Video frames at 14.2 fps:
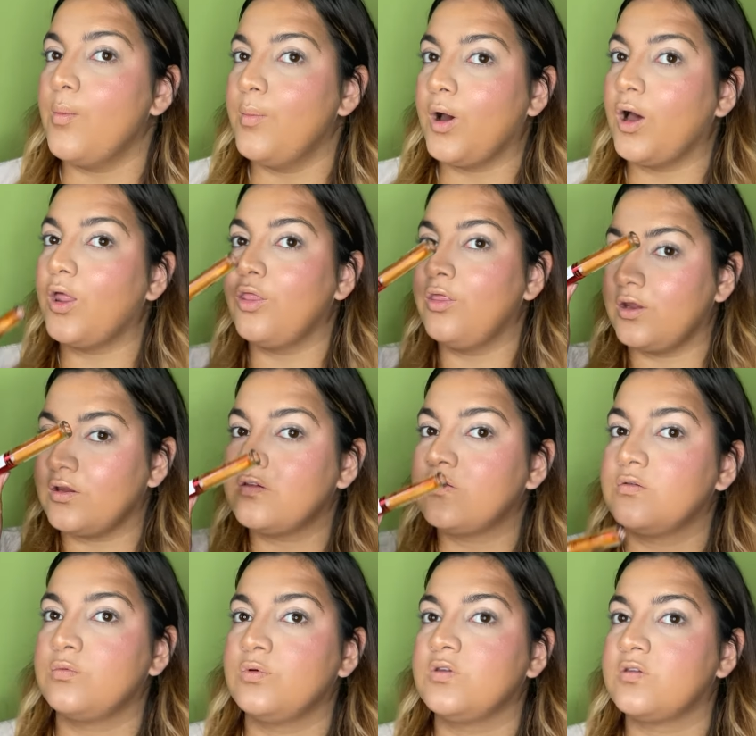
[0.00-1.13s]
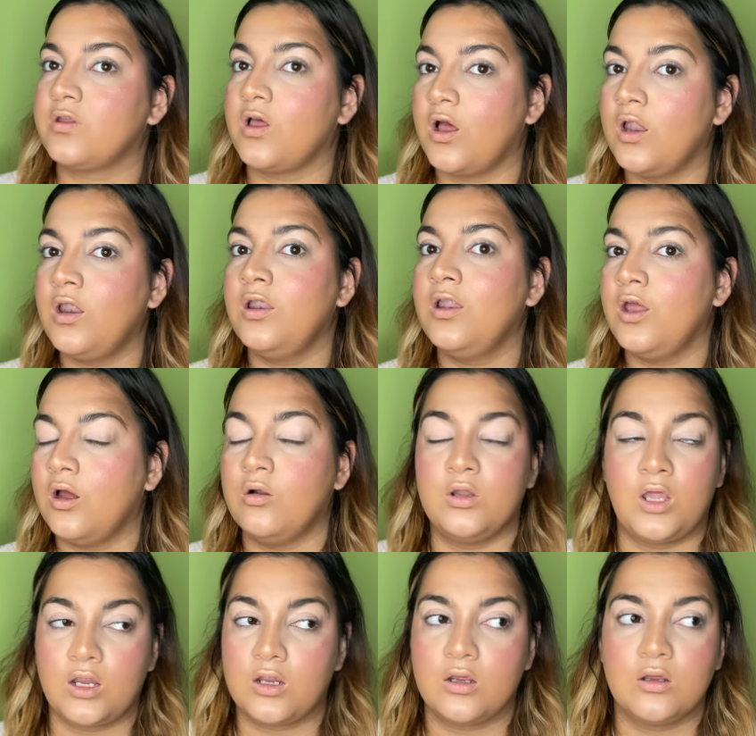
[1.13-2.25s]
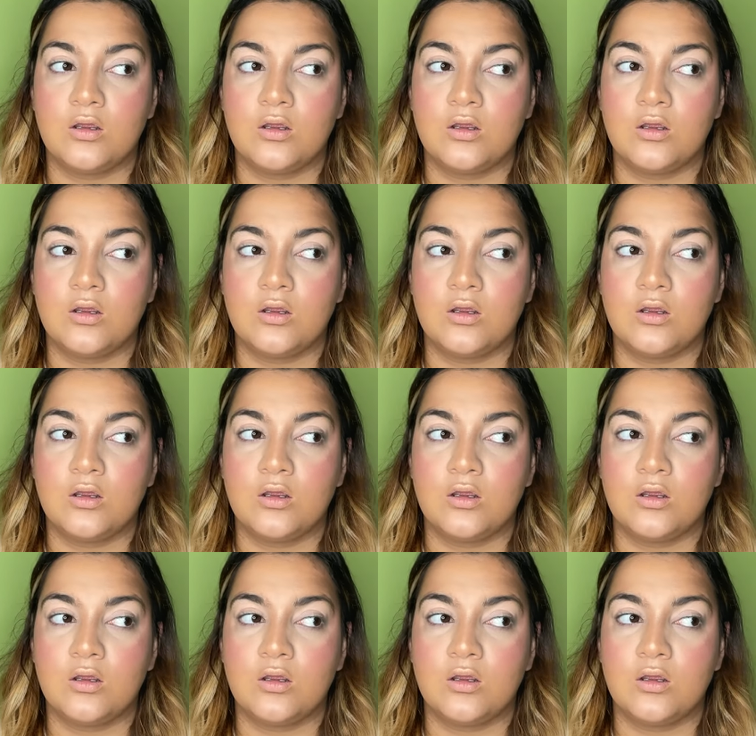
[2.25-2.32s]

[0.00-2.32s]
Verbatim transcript: but this was a little, like,